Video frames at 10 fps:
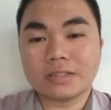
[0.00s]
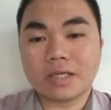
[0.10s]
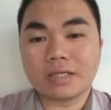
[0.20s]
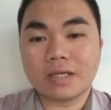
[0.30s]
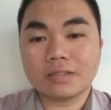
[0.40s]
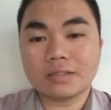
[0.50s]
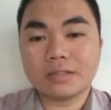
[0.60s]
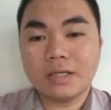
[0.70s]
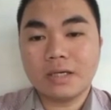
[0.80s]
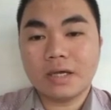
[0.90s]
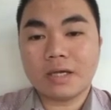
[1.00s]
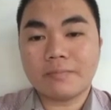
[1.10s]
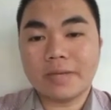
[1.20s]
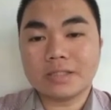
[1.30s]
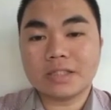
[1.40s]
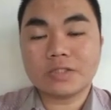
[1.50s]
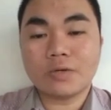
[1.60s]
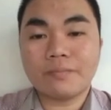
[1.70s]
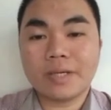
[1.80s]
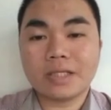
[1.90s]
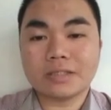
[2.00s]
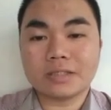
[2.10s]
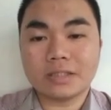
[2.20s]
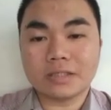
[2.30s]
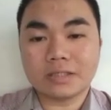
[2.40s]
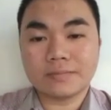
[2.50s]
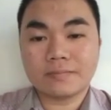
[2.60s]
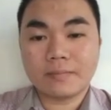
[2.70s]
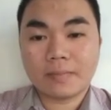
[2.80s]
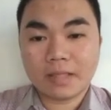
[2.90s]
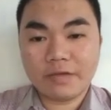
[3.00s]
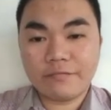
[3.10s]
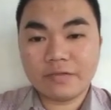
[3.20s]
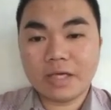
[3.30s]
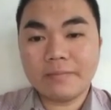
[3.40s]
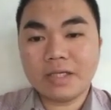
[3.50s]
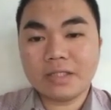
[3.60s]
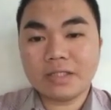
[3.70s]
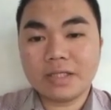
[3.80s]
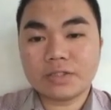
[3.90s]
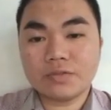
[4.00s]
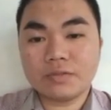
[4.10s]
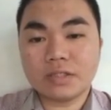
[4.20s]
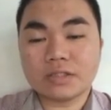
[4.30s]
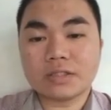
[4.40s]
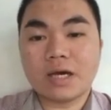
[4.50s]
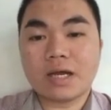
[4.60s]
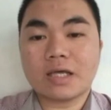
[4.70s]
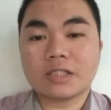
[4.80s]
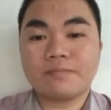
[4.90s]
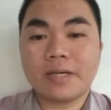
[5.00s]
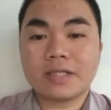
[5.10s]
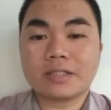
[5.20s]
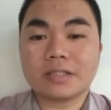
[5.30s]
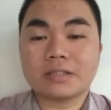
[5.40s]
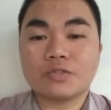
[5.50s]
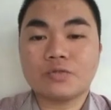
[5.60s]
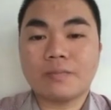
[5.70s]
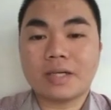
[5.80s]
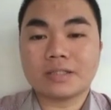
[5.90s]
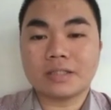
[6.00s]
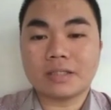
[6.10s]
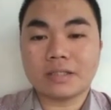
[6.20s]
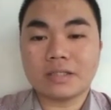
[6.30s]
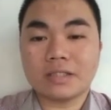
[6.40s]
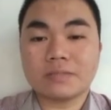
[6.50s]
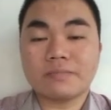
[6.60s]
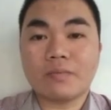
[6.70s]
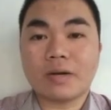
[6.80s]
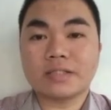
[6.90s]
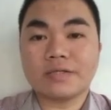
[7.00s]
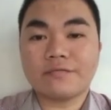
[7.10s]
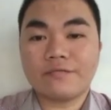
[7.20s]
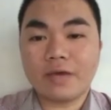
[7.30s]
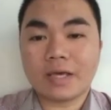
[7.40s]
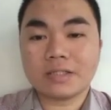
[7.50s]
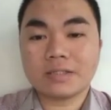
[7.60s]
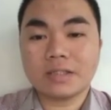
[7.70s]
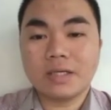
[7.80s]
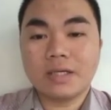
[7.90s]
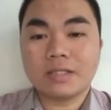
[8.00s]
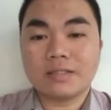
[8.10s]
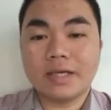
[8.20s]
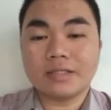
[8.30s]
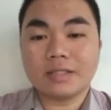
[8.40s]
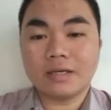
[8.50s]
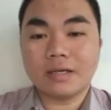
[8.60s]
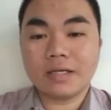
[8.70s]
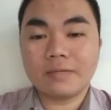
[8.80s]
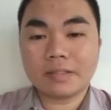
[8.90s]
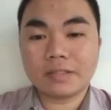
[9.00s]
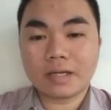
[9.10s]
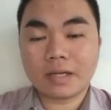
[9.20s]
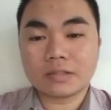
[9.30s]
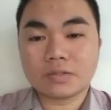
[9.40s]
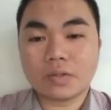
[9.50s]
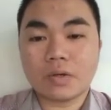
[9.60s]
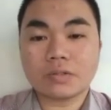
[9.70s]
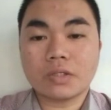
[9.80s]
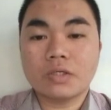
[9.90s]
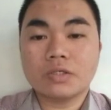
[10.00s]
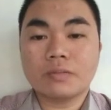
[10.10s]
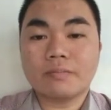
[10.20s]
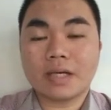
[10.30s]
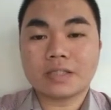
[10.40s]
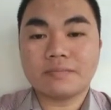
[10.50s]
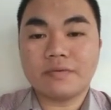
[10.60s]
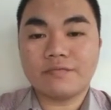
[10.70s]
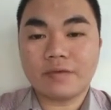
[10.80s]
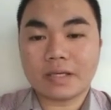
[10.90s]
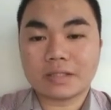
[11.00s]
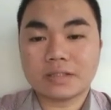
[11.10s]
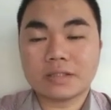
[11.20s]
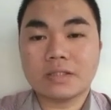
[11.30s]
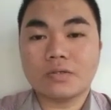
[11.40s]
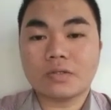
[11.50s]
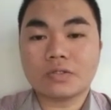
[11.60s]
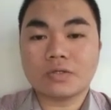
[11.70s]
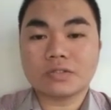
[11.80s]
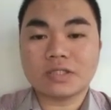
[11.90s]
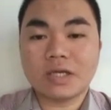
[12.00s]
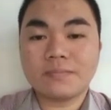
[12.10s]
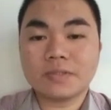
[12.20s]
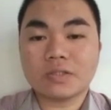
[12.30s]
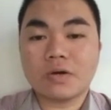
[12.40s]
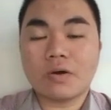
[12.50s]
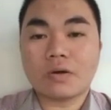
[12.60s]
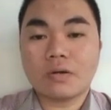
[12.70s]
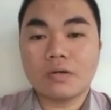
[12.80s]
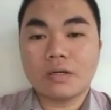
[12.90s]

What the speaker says: standards and basic competencies. If the ability that students are expected to master is memorizing facts, then the learning materials taught must be facts, not concepts or